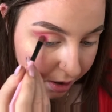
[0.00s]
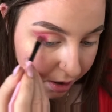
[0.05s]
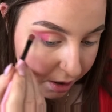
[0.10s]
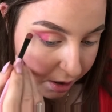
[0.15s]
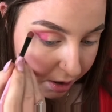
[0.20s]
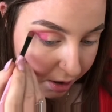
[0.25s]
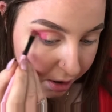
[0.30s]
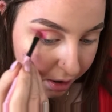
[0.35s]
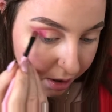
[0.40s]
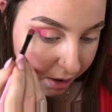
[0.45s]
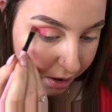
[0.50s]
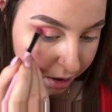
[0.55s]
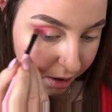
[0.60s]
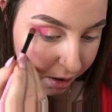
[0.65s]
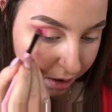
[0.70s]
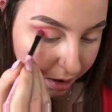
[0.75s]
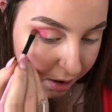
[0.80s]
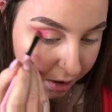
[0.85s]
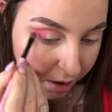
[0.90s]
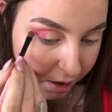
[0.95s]

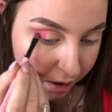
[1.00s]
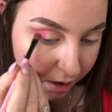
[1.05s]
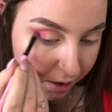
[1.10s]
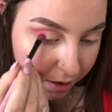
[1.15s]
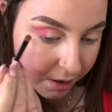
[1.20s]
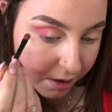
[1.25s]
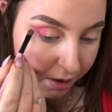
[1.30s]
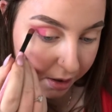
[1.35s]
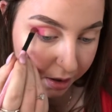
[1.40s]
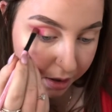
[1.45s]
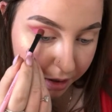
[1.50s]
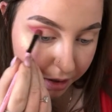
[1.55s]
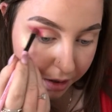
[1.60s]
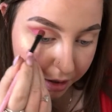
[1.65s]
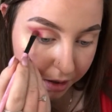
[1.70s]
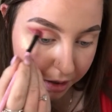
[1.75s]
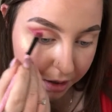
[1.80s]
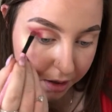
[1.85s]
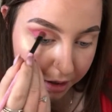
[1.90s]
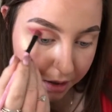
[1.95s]

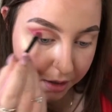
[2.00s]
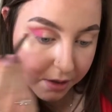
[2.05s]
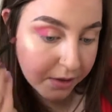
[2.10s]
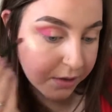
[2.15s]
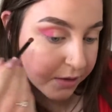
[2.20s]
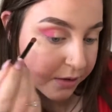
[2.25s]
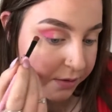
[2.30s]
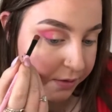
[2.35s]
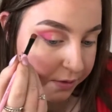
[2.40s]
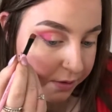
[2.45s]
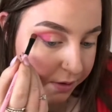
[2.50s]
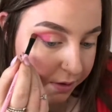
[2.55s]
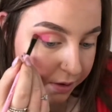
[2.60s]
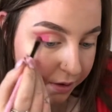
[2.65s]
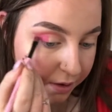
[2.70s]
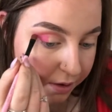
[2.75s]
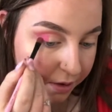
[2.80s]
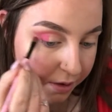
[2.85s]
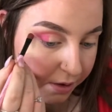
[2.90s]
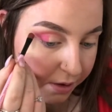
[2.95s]

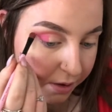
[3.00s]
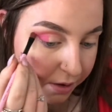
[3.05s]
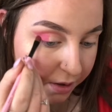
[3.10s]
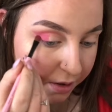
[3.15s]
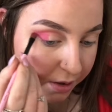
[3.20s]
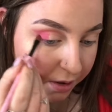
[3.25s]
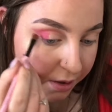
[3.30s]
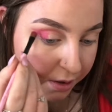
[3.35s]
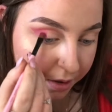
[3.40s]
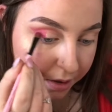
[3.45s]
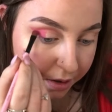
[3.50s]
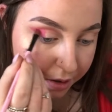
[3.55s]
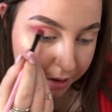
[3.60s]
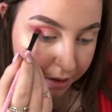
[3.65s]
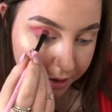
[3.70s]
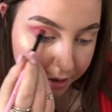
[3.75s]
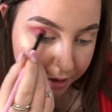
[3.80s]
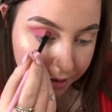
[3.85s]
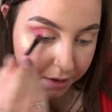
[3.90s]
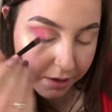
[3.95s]

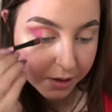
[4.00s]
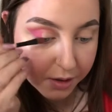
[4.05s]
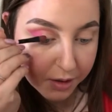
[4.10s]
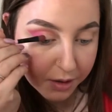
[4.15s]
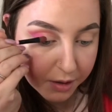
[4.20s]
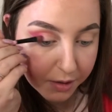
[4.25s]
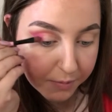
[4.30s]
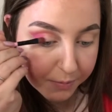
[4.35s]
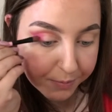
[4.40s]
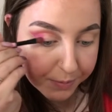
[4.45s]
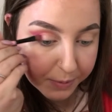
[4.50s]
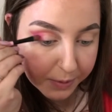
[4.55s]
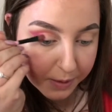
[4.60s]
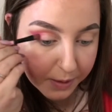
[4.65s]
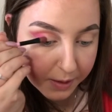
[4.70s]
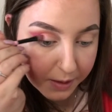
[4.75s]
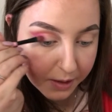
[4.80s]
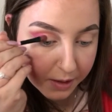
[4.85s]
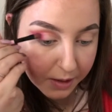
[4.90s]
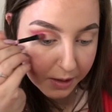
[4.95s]

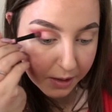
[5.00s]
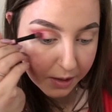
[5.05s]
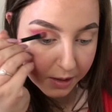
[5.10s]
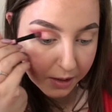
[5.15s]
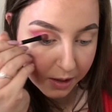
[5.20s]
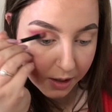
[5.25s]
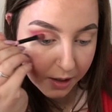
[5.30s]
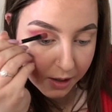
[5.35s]
Nothing is said.